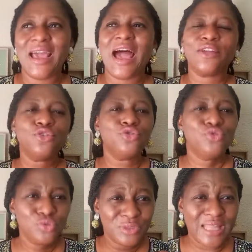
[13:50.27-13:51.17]
and
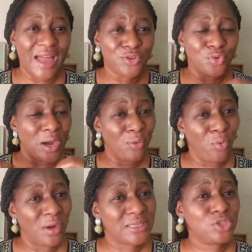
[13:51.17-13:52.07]
you that you are
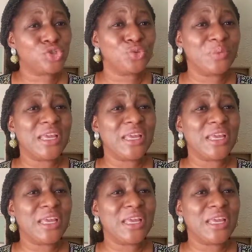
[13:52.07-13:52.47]
working should